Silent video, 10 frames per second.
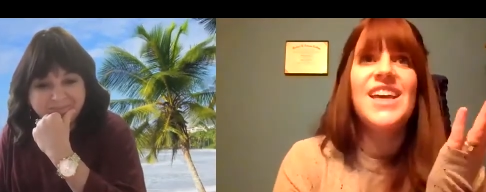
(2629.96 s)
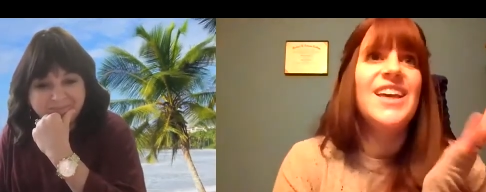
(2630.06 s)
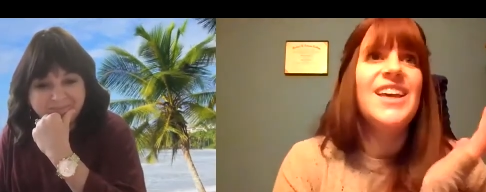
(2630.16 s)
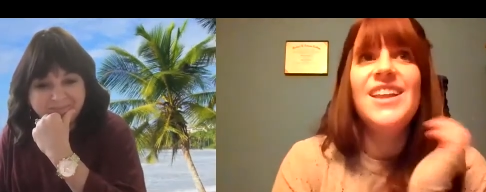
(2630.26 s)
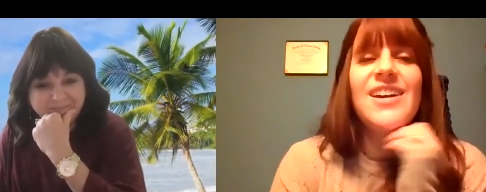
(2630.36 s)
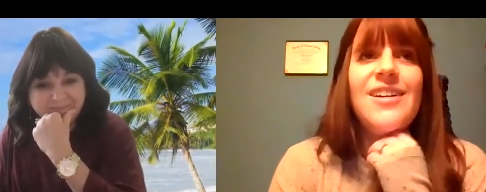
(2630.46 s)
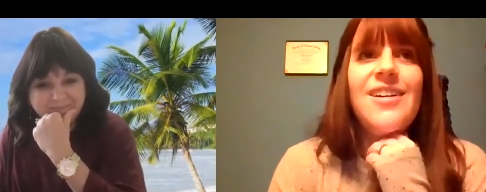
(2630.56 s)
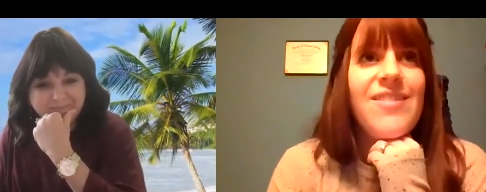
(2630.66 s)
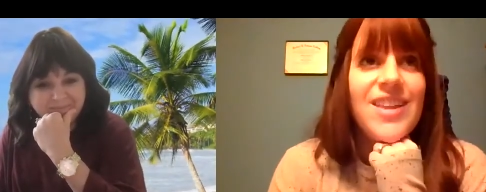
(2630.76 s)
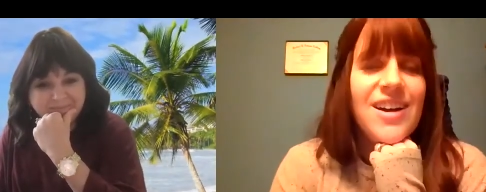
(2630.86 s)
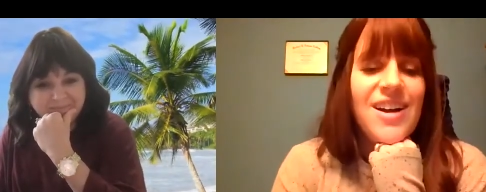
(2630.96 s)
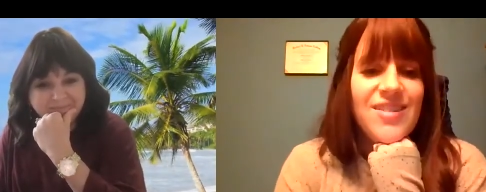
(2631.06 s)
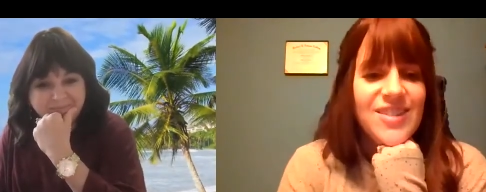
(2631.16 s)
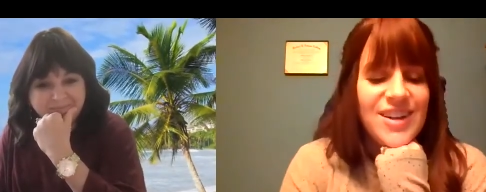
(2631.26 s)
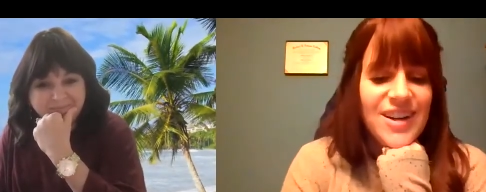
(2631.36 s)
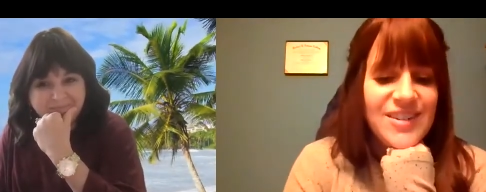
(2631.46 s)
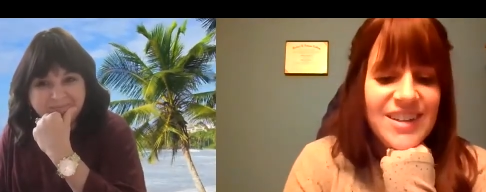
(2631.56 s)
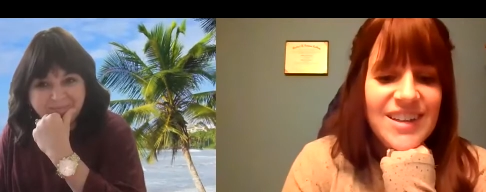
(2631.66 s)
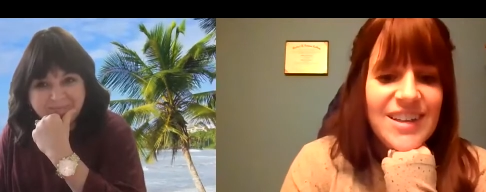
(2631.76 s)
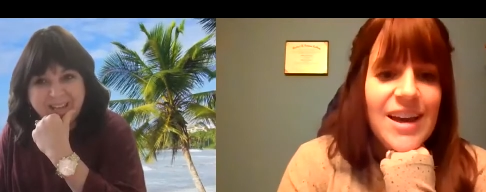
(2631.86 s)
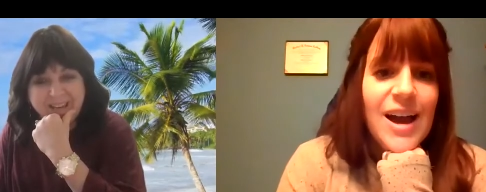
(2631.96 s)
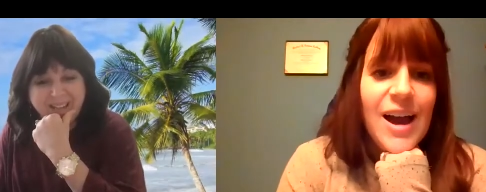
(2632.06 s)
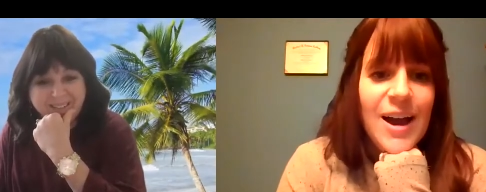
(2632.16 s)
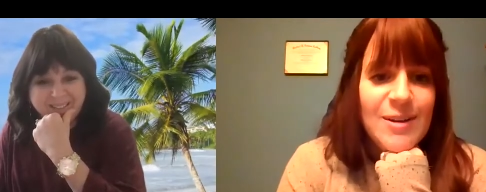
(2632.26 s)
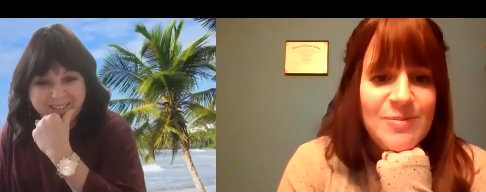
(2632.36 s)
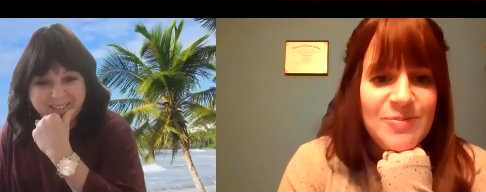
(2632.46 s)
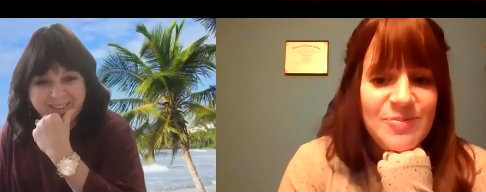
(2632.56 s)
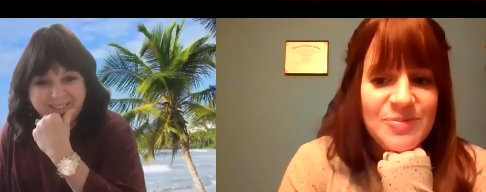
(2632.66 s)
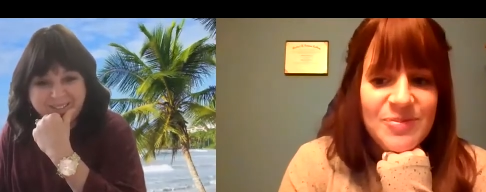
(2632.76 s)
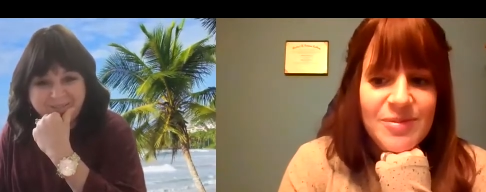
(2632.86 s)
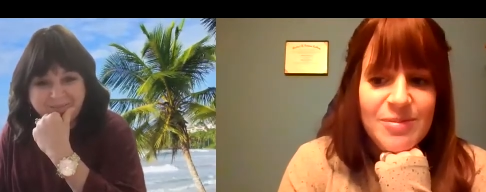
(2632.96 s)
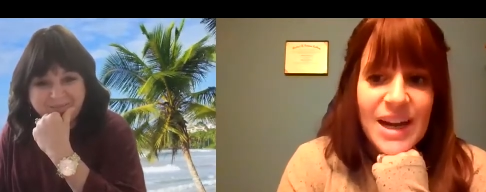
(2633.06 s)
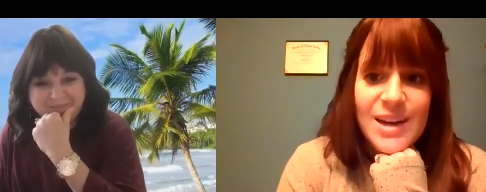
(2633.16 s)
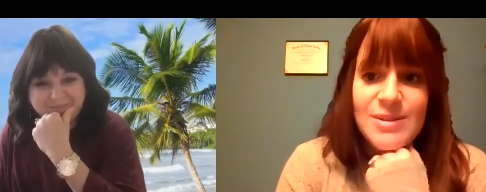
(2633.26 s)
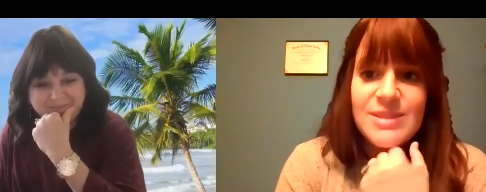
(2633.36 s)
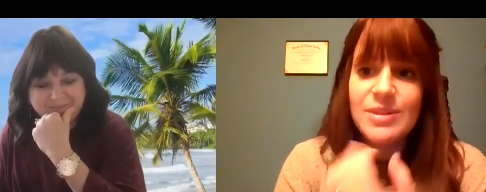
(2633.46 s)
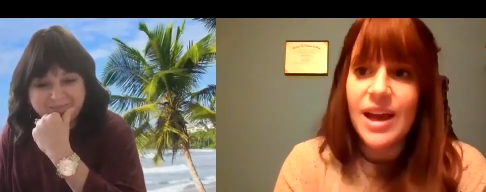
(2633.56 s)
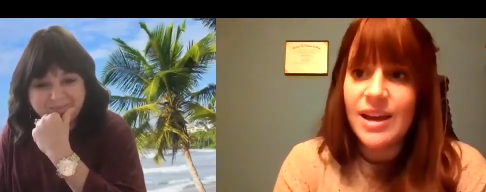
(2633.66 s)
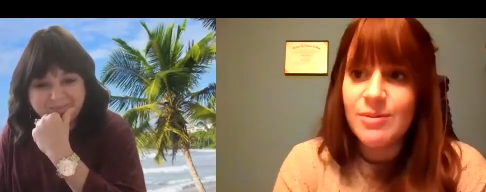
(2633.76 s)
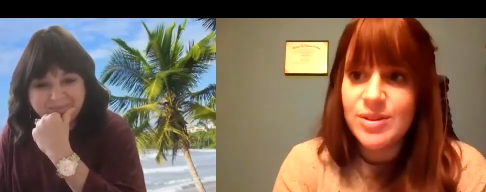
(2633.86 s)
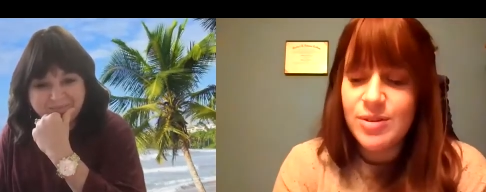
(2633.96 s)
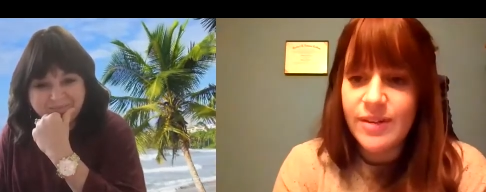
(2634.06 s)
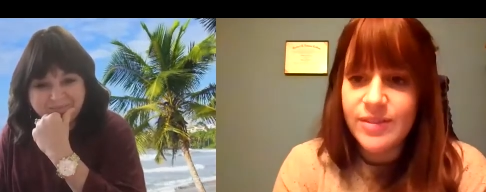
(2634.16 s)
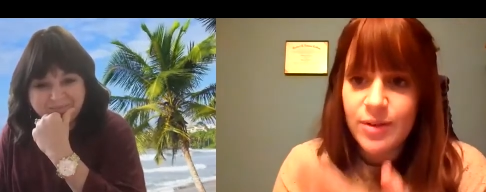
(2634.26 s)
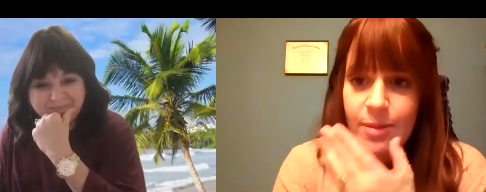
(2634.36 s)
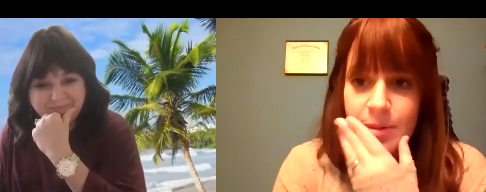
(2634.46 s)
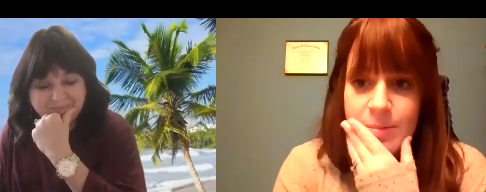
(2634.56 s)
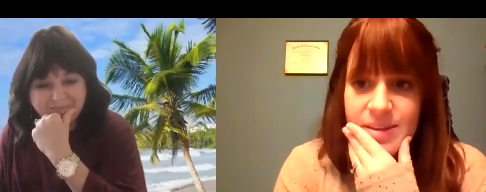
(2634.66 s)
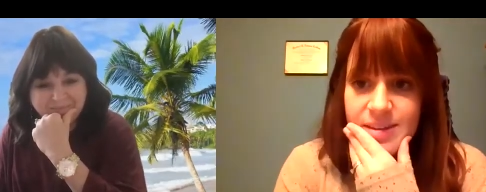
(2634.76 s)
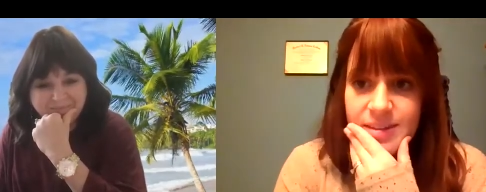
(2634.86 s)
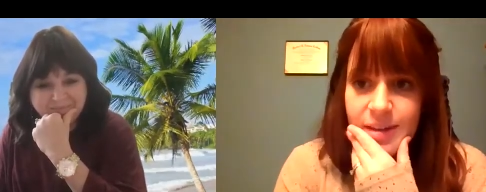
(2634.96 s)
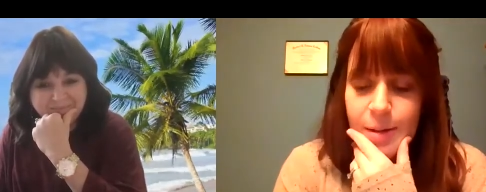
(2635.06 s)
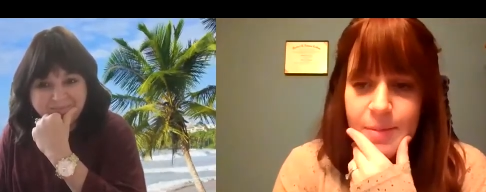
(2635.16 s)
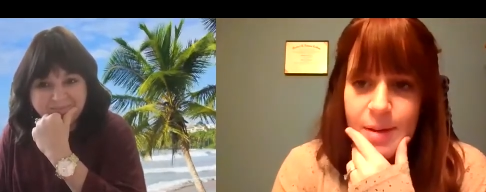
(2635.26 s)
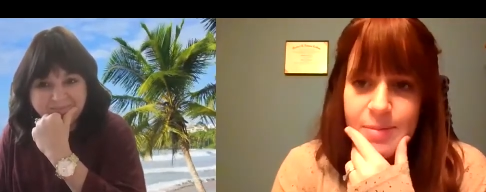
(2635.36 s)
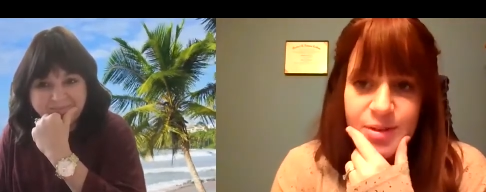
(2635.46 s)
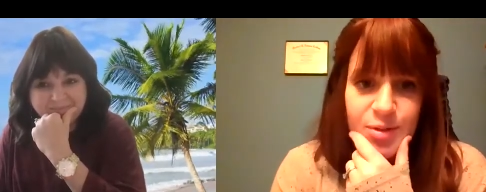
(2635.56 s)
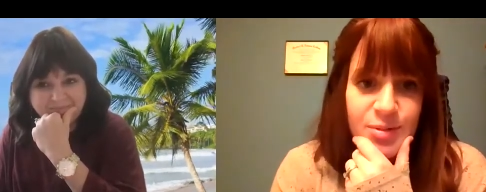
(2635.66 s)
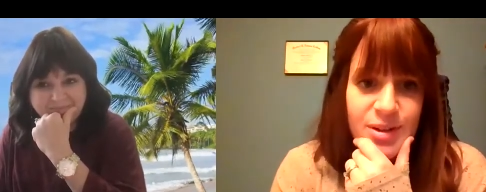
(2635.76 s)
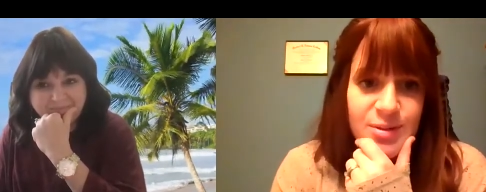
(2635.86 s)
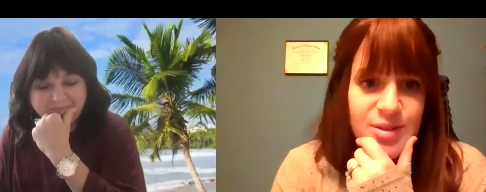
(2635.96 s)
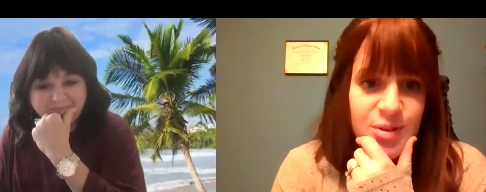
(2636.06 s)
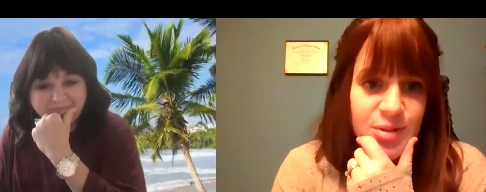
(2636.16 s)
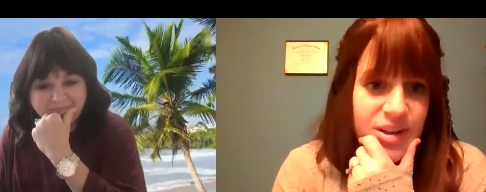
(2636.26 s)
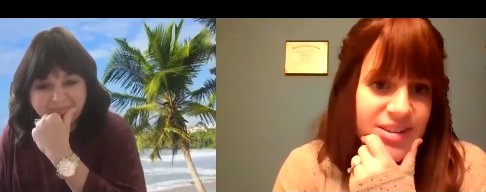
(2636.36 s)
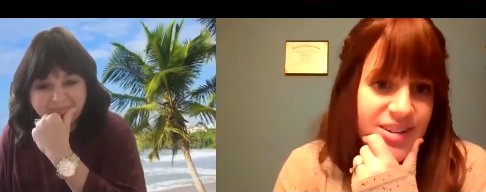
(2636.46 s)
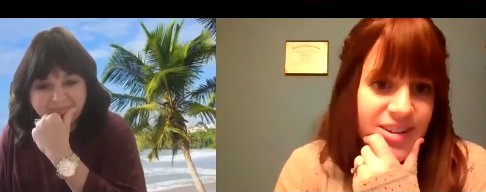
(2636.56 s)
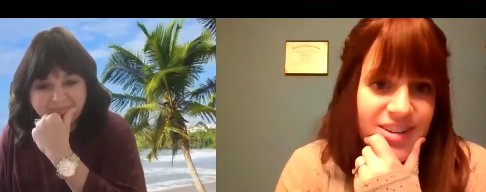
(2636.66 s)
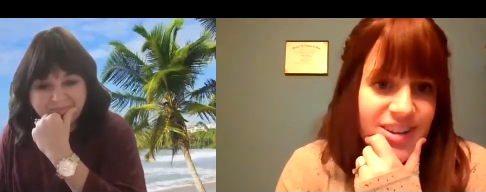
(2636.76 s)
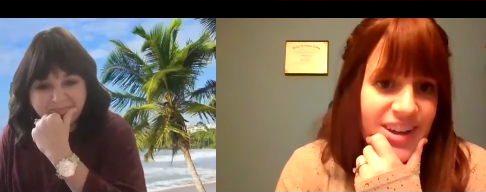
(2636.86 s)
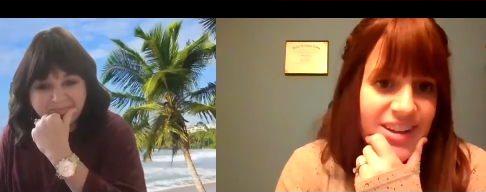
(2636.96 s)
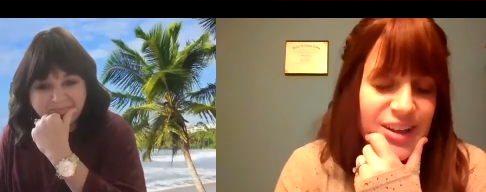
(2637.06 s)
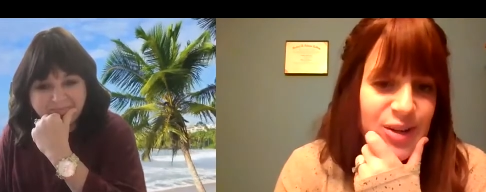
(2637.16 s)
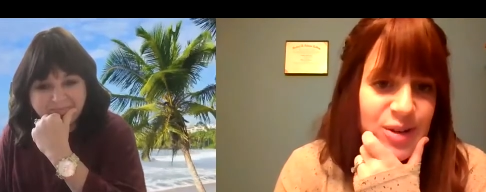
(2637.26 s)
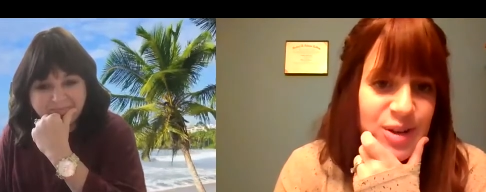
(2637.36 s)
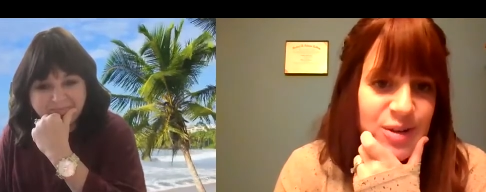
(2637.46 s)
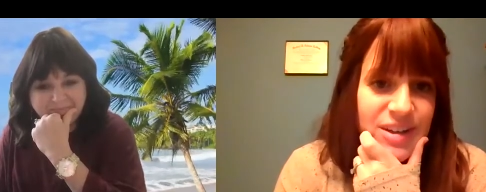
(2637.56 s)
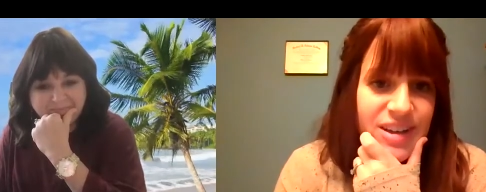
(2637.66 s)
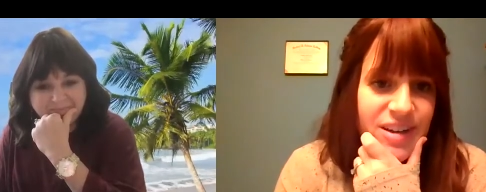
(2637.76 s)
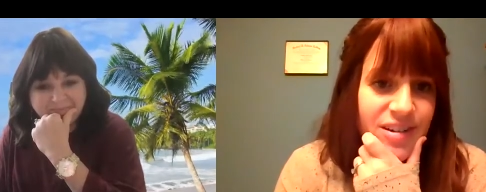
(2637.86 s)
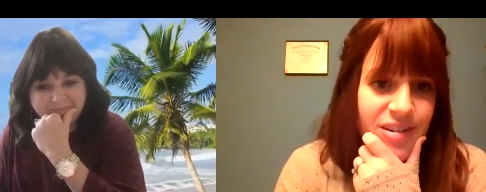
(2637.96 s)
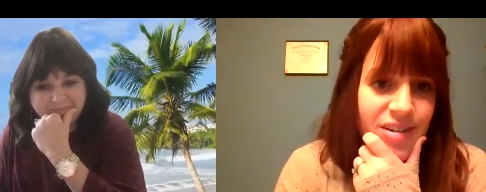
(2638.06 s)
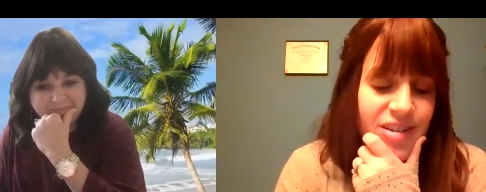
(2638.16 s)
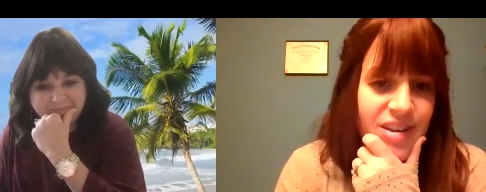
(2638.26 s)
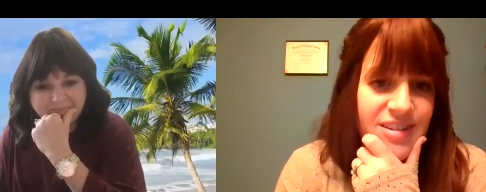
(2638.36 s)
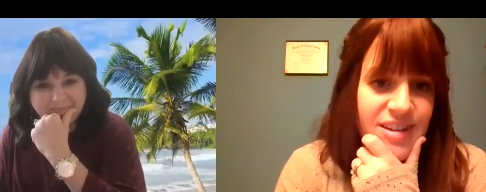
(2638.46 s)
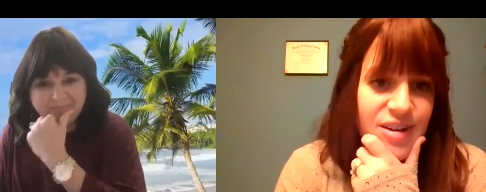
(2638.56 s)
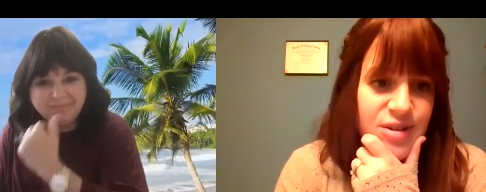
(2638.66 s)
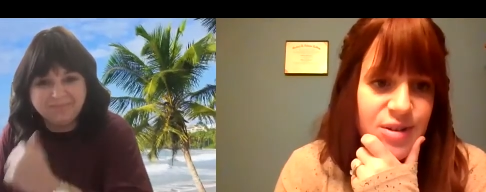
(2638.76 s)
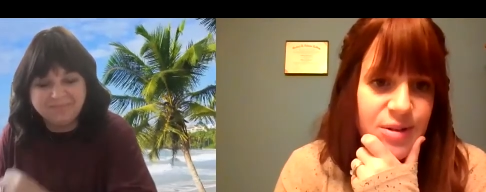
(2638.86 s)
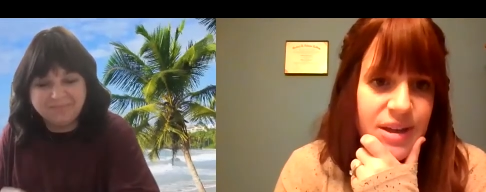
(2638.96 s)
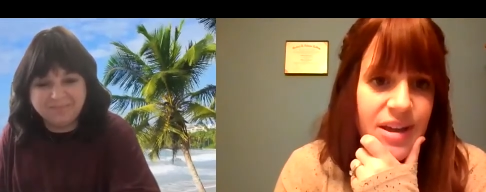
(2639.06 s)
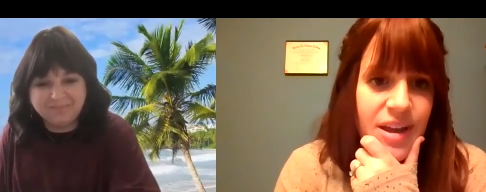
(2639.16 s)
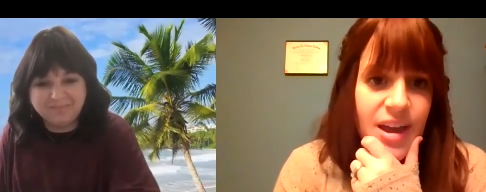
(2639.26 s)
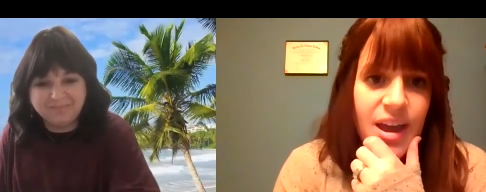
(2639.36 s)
Speaker 1: saying it like off the cuff you know yeah um yeah but anyways, we, I, we do have to wrap up this um, episode, but it was so nice to like get to know you and hear all the things that you're doing.